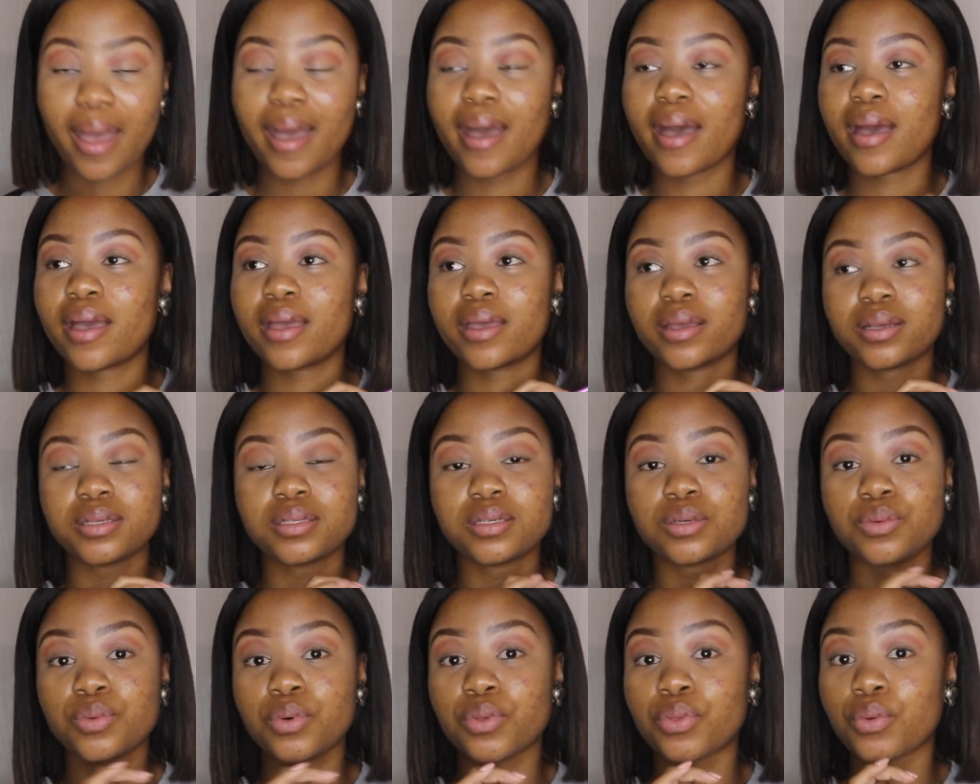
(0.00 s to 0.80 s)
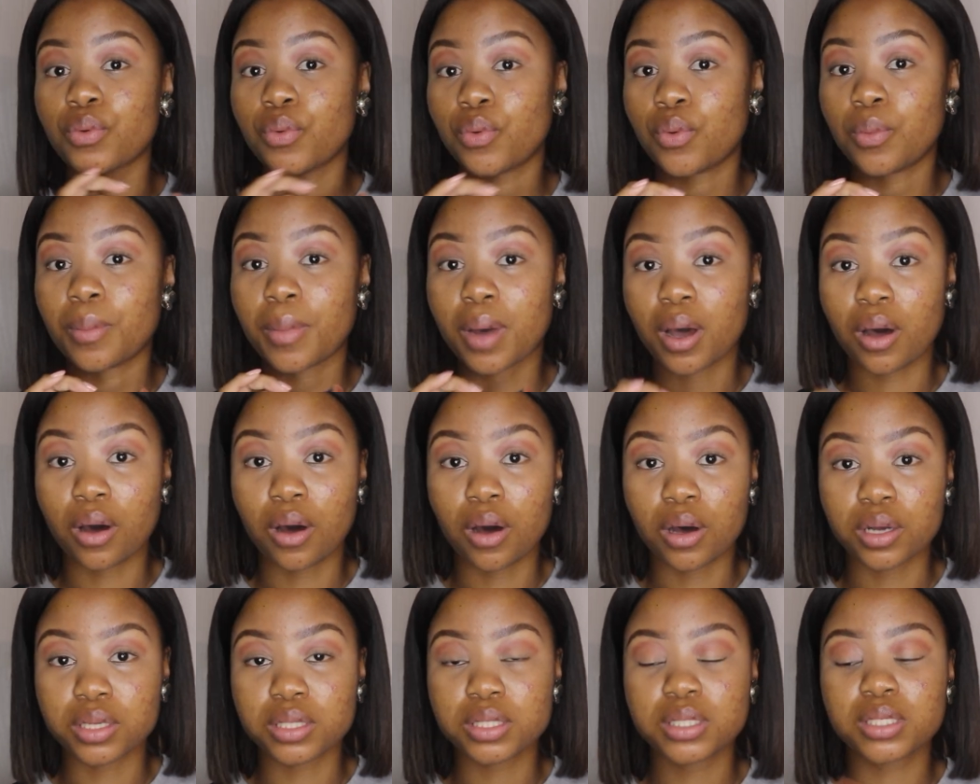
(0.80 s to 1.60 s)
I hate it with all my
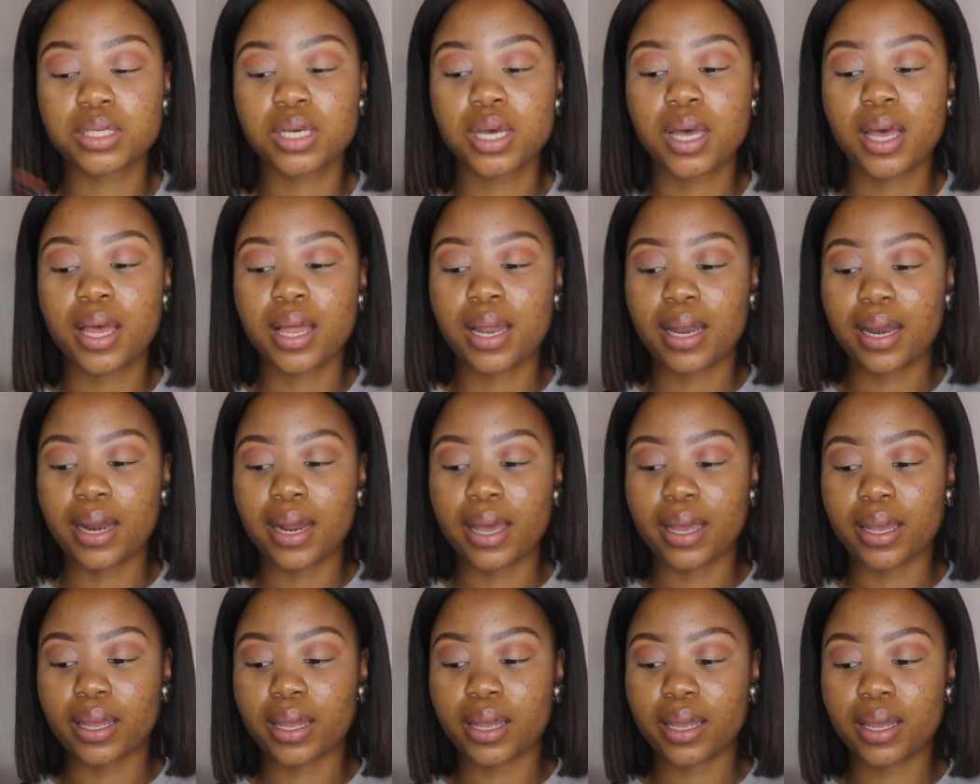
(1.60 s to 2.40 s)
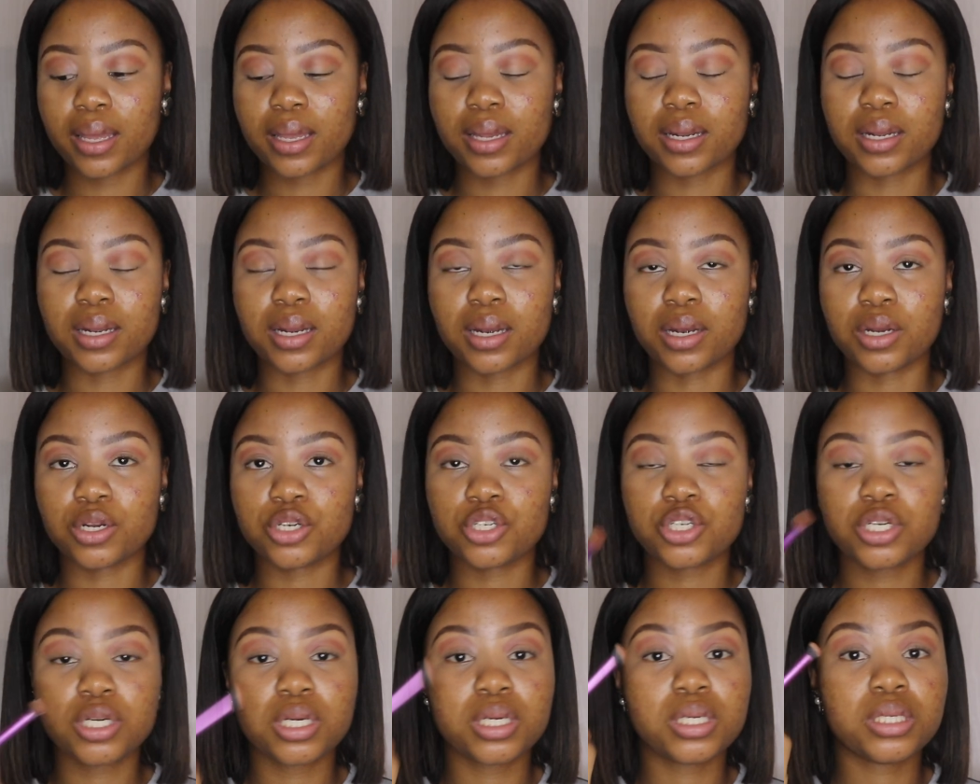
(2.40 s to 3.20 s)
heart. Like, it
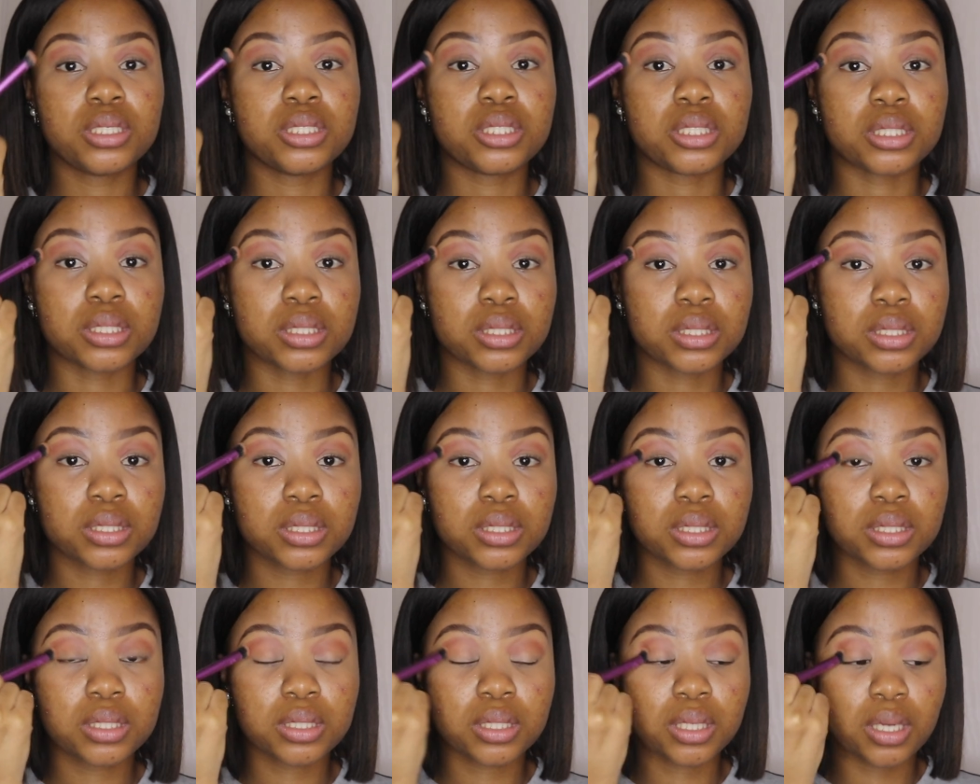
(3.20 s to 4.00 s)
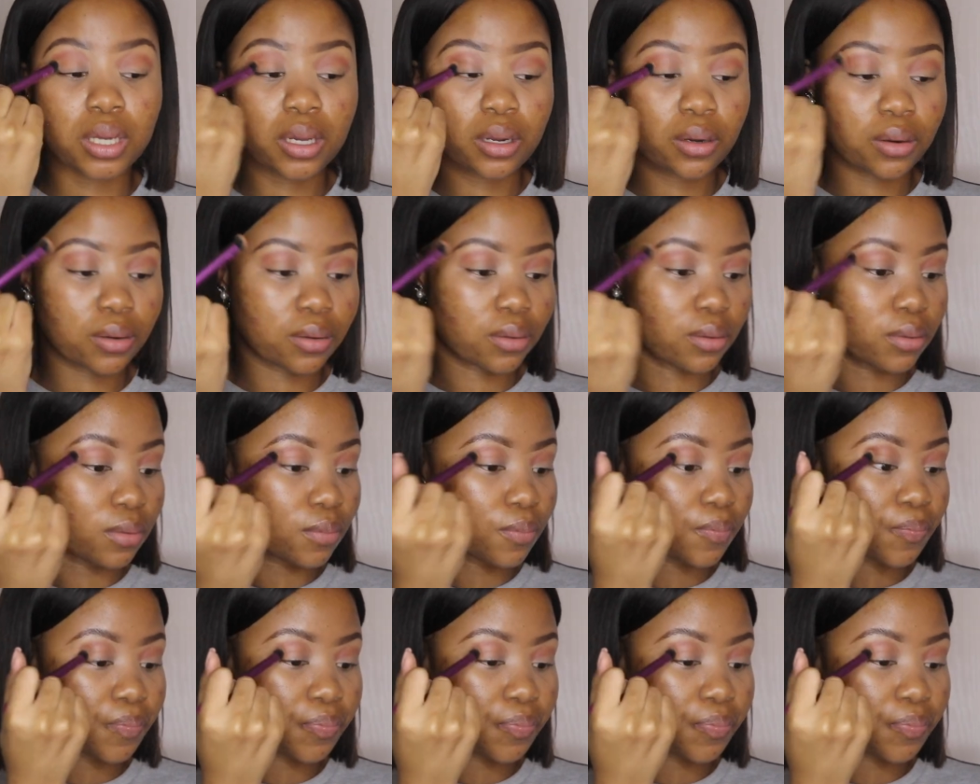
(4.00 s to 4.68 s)
literally just, I don't know,